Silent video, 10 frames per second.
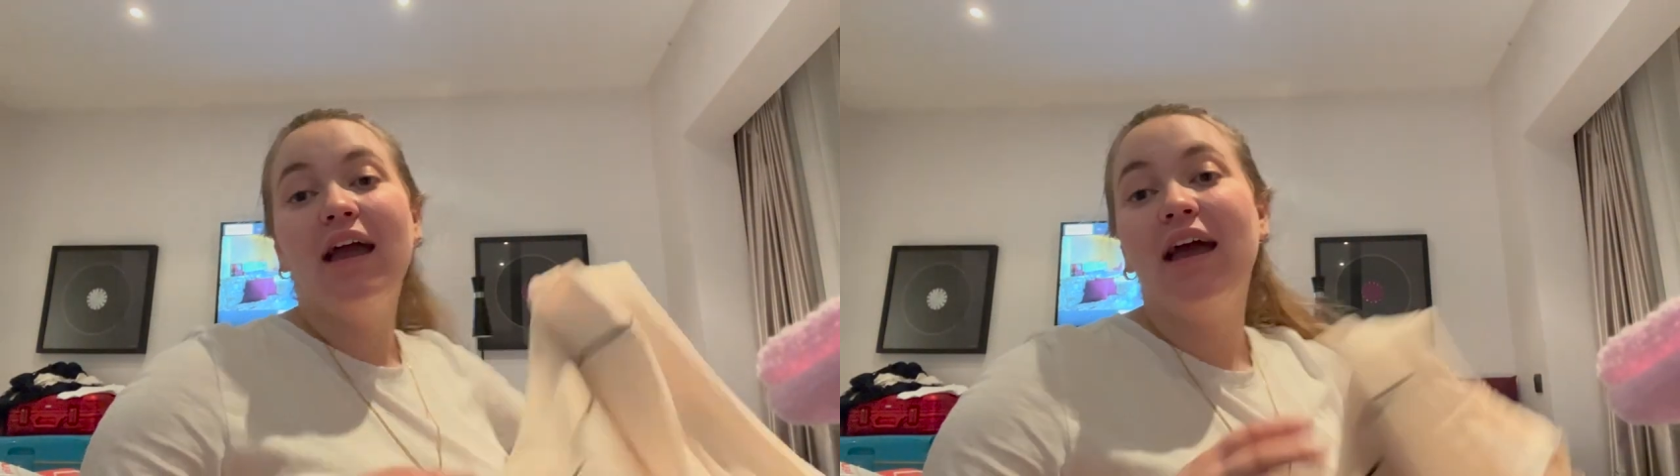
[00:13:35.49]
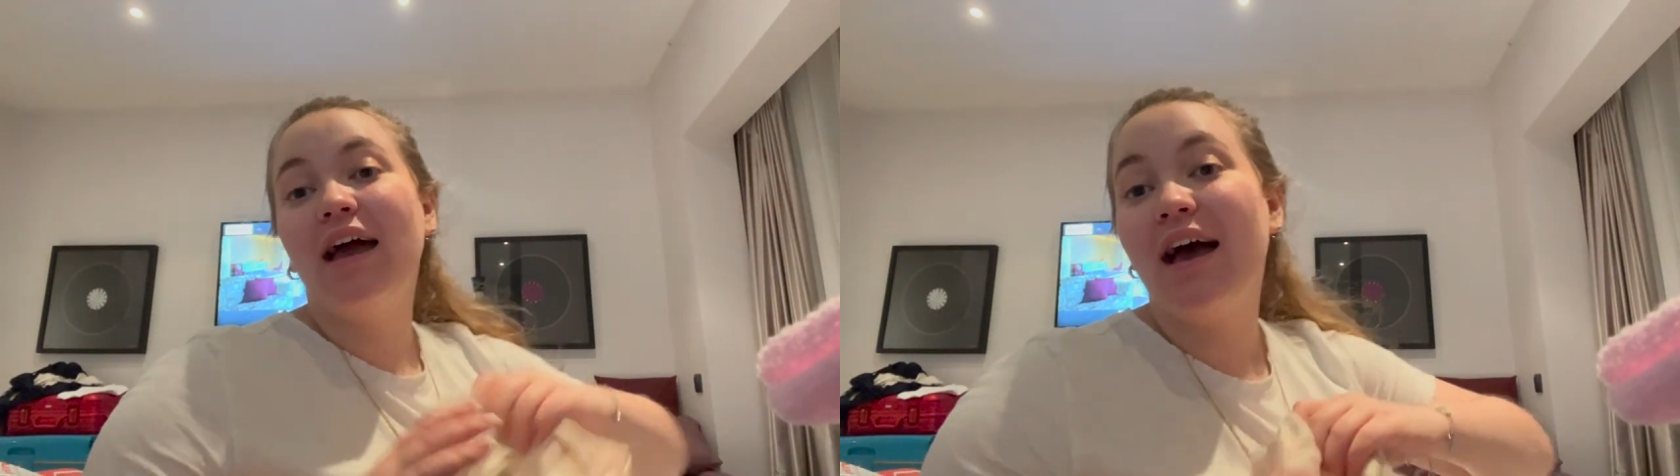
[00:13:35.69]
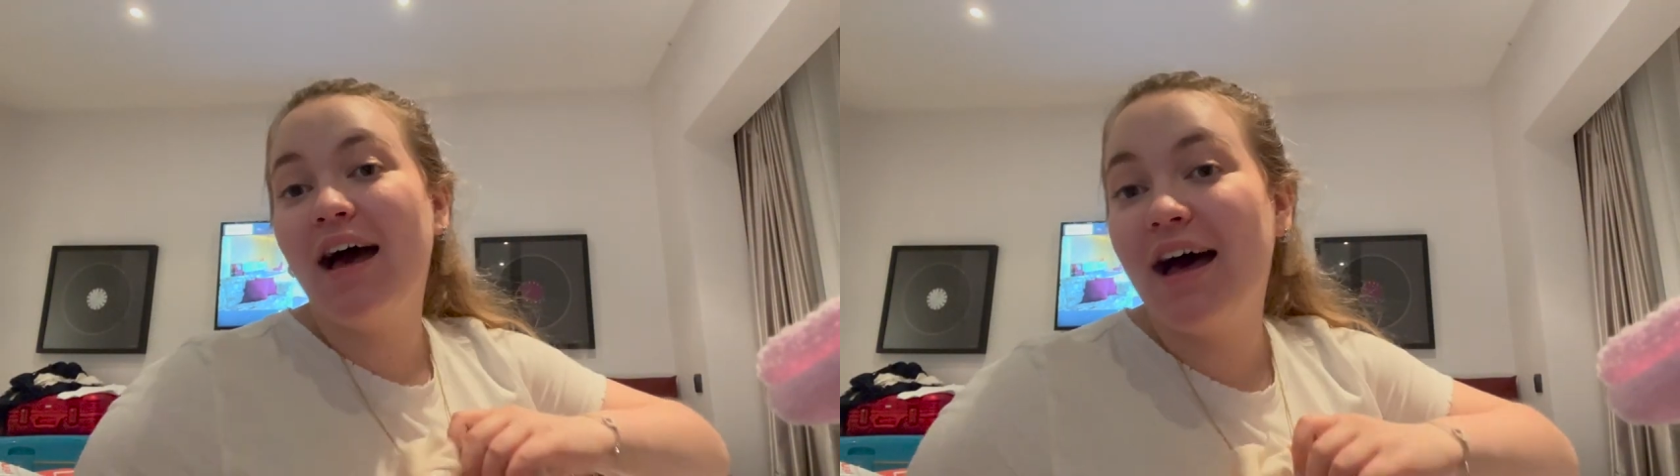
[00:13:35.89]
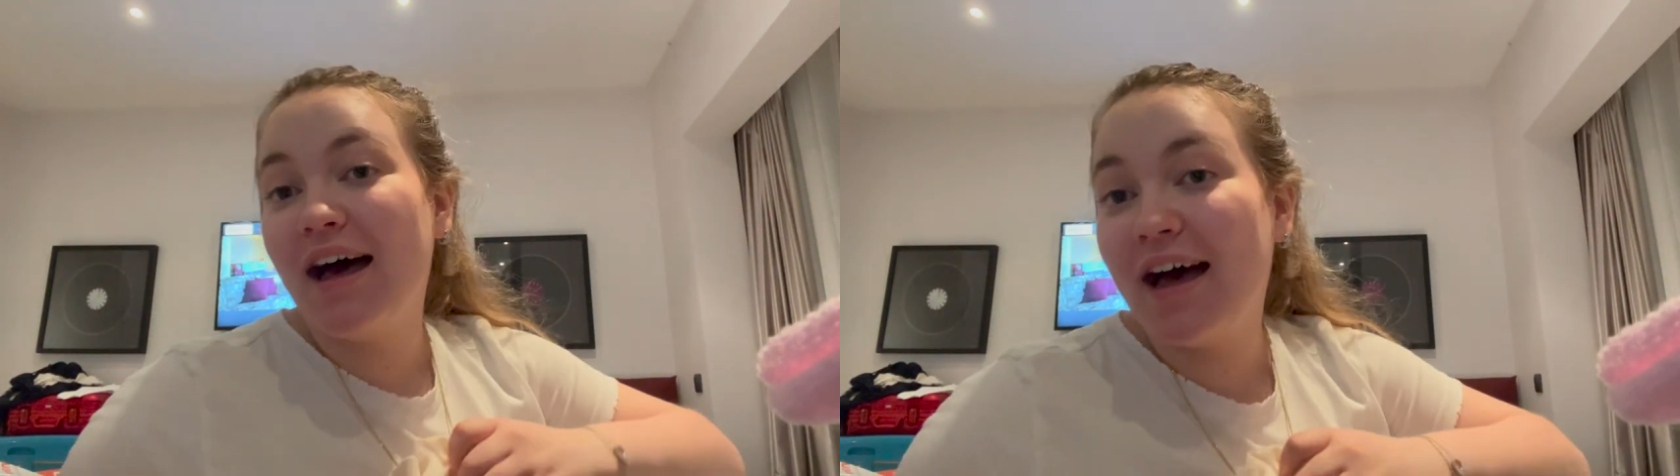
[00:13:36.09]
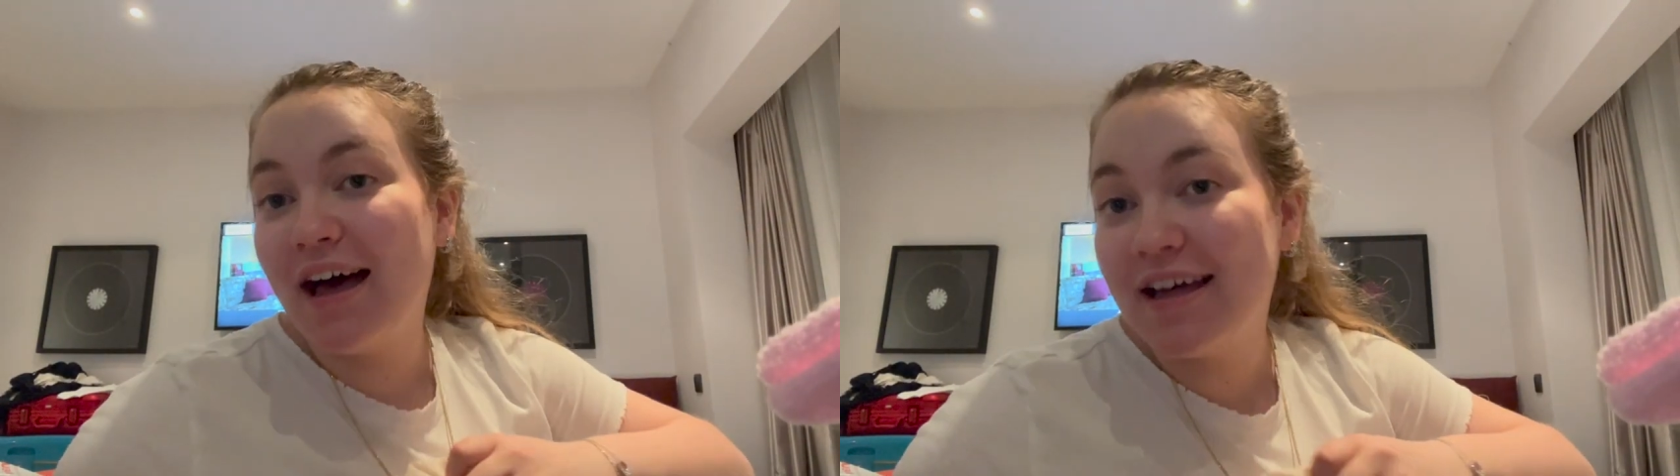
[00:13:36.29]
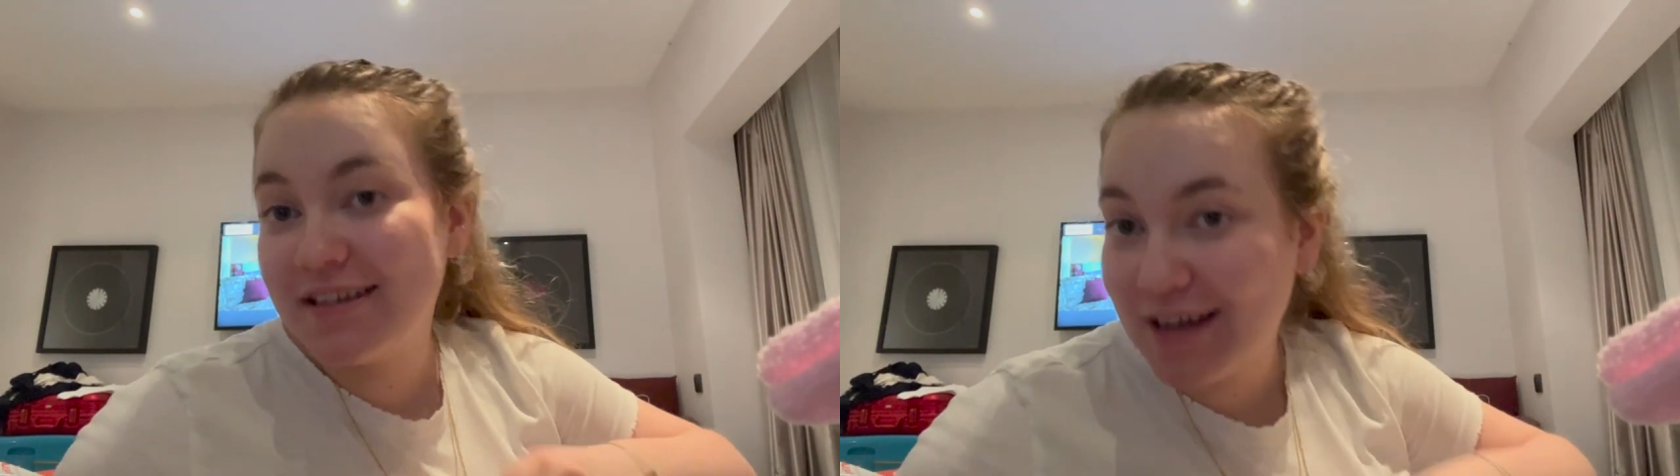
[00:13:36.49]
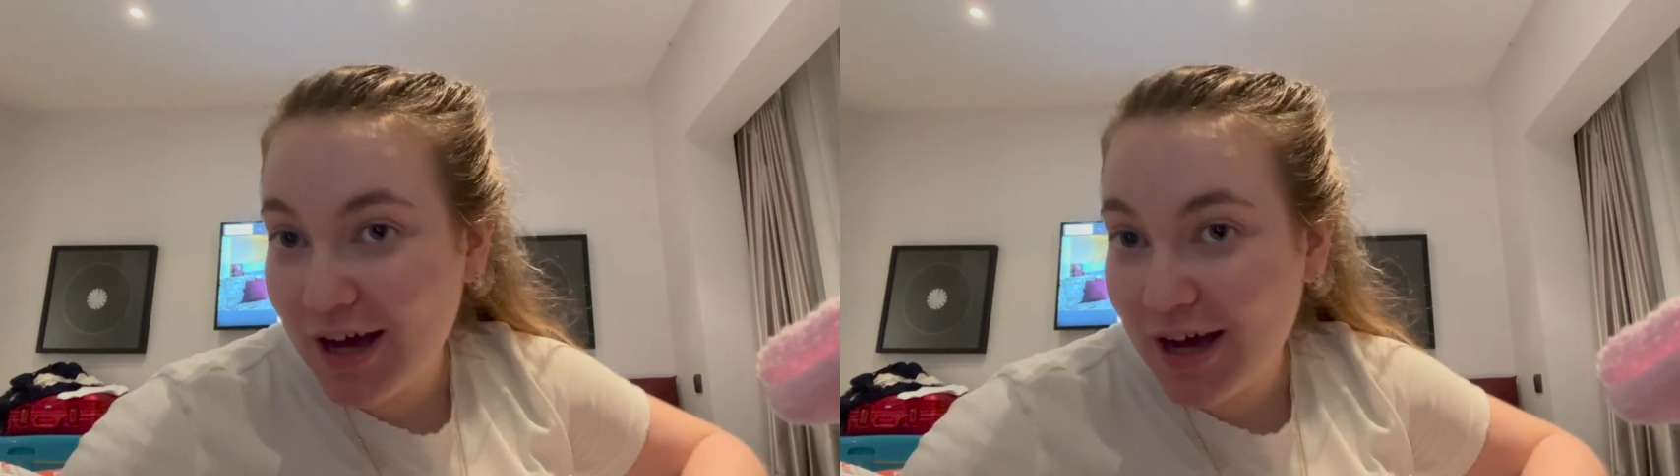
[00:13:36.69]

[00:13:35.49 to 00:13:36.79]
And